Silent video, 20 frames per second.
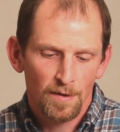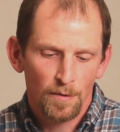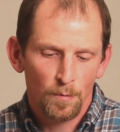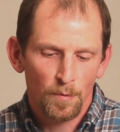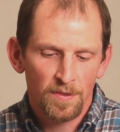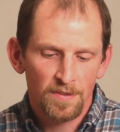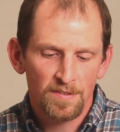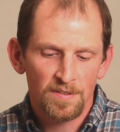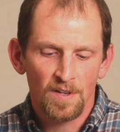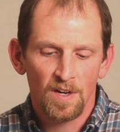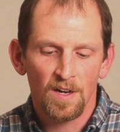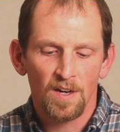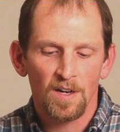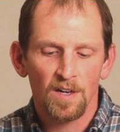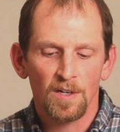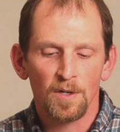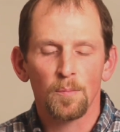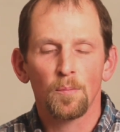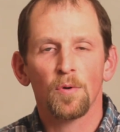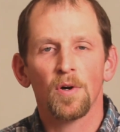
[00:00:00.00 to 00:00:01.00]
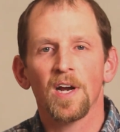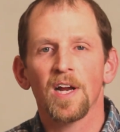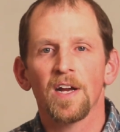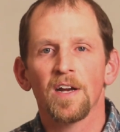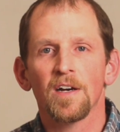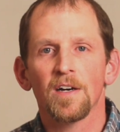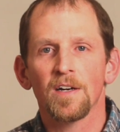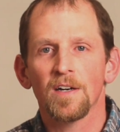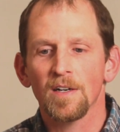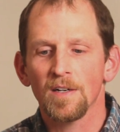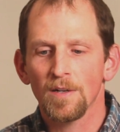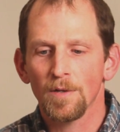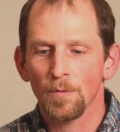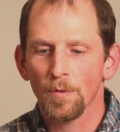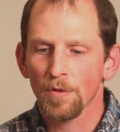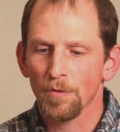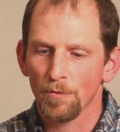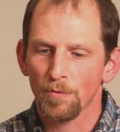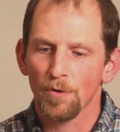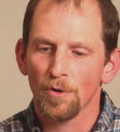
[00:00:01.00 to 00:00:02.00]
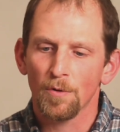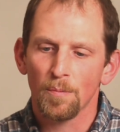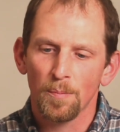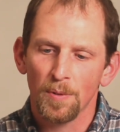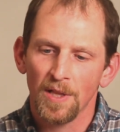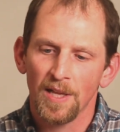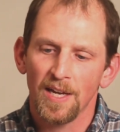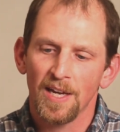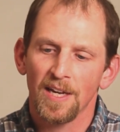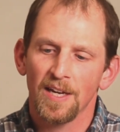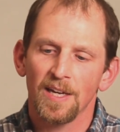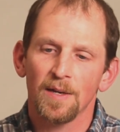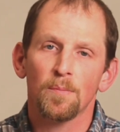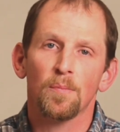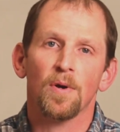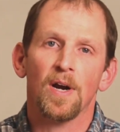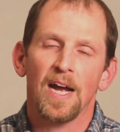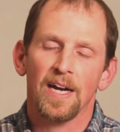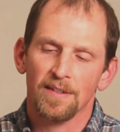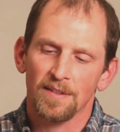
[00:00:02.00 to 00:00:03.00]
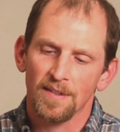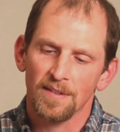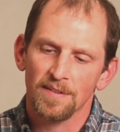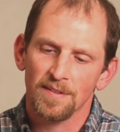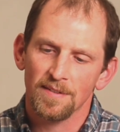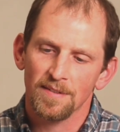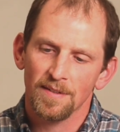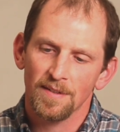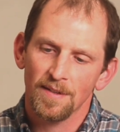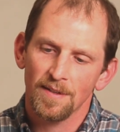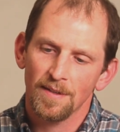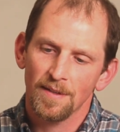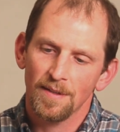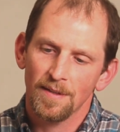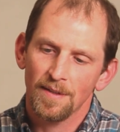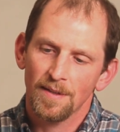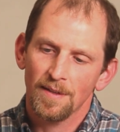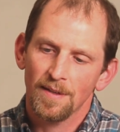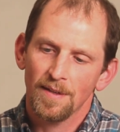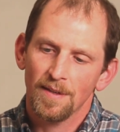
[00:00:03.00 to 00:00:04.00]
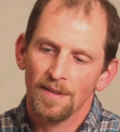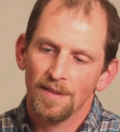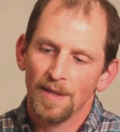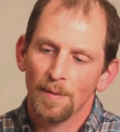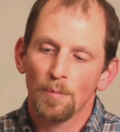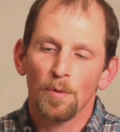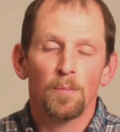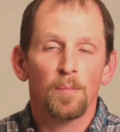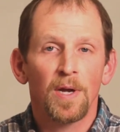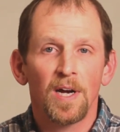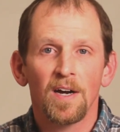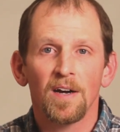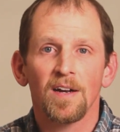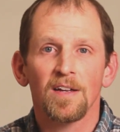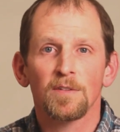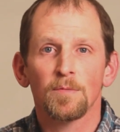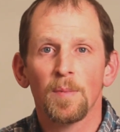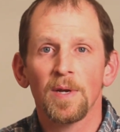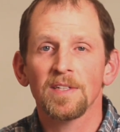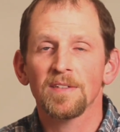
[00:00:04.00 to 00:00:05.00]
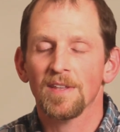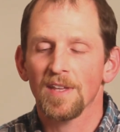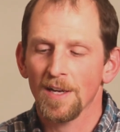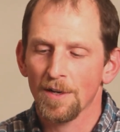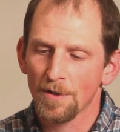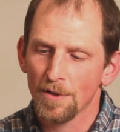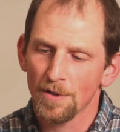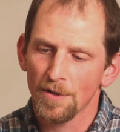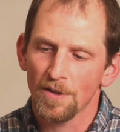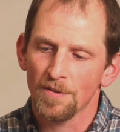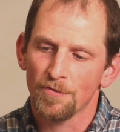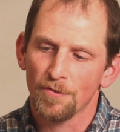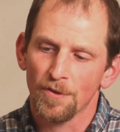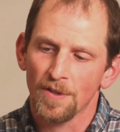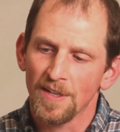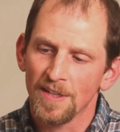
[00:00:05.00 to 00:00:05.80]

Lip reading: With song, prayer, with role-playing and practice, they prepared as best they could for